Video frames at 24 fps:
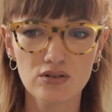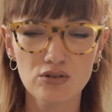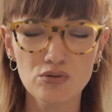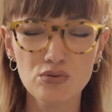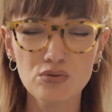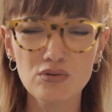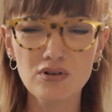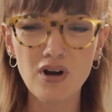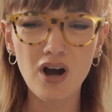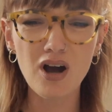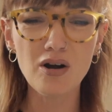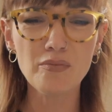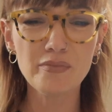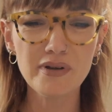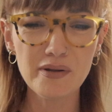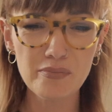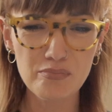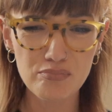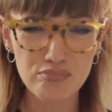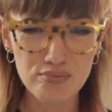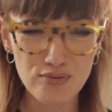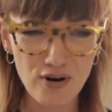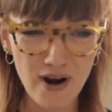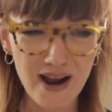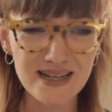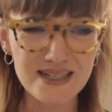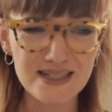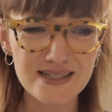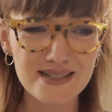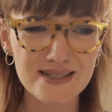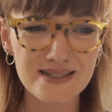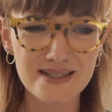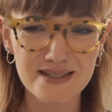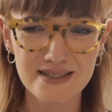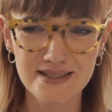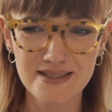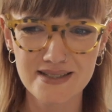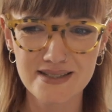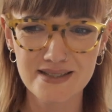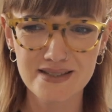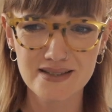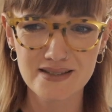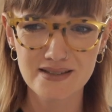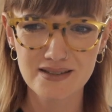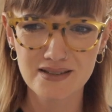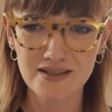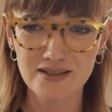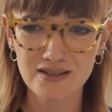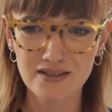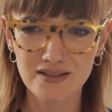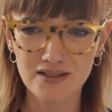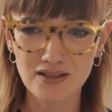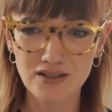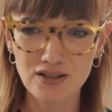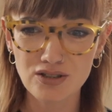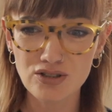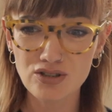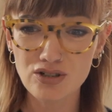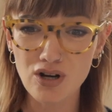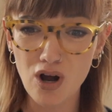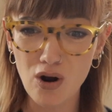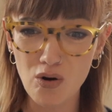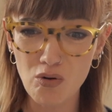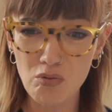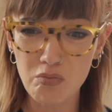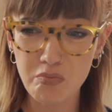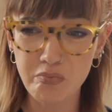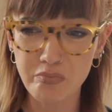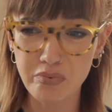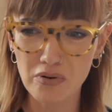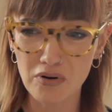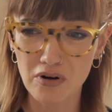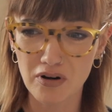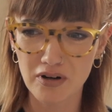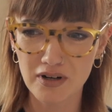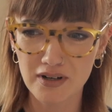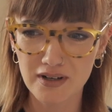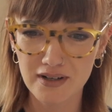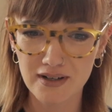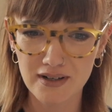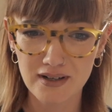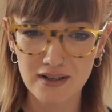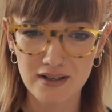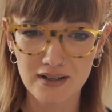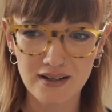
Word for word: You got me presents, a notebook,